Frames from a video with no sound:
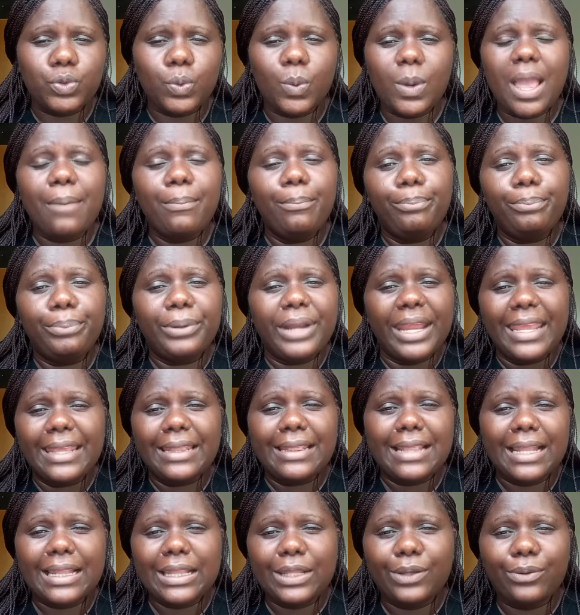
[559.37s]
We are praying
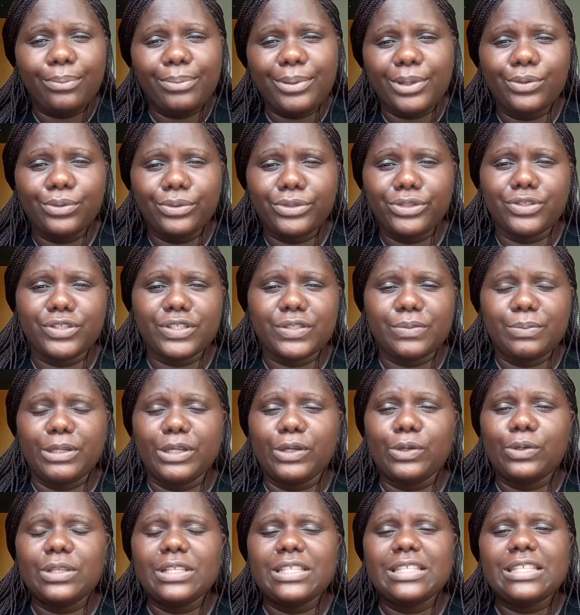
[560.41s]
that there will be good news,
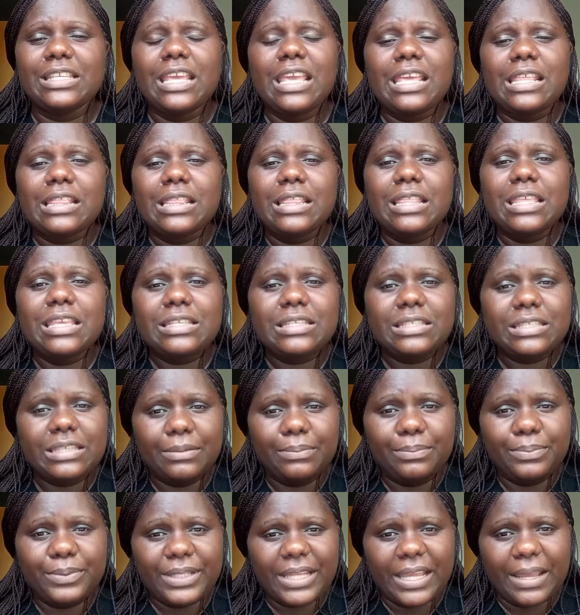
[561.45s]
because this
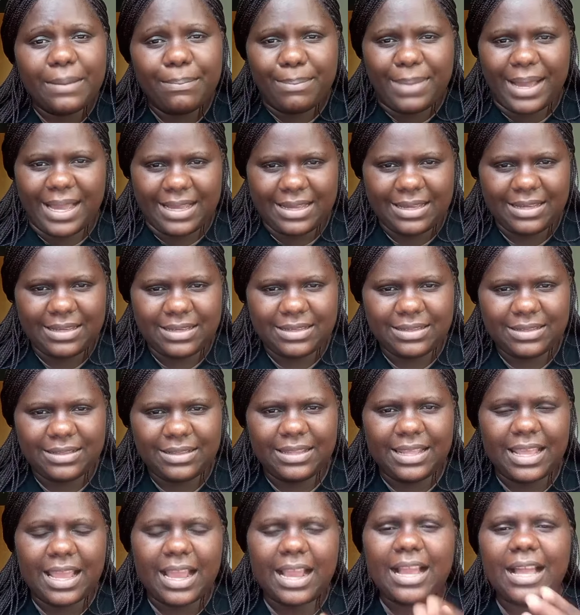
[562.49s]
September
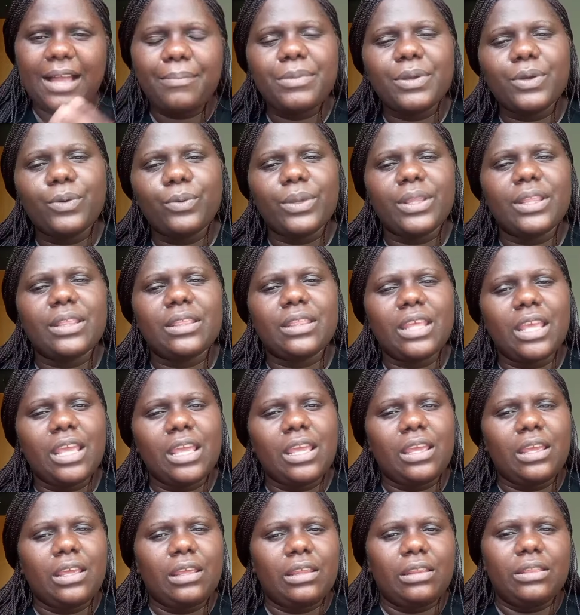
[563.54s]
they are coming with
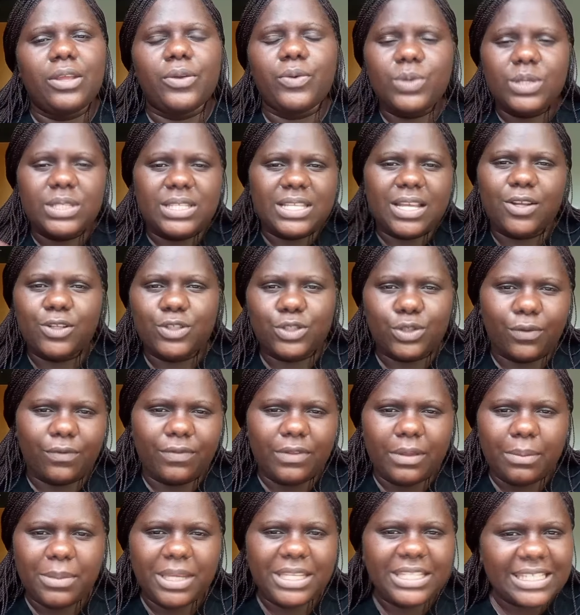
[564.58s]
the results of
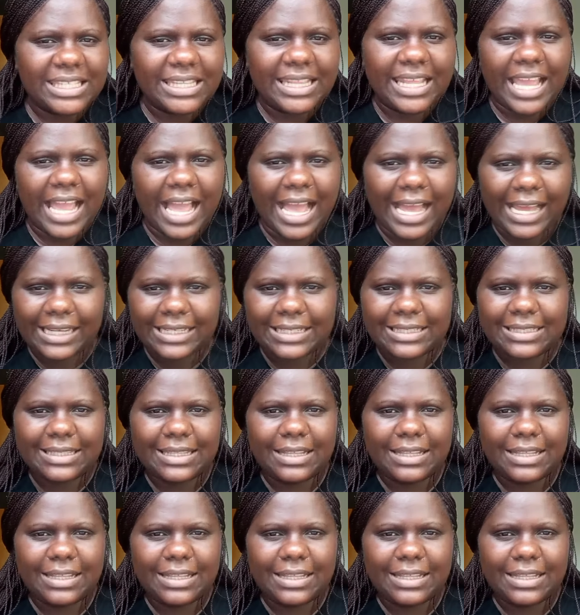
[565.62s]
the meeting they had.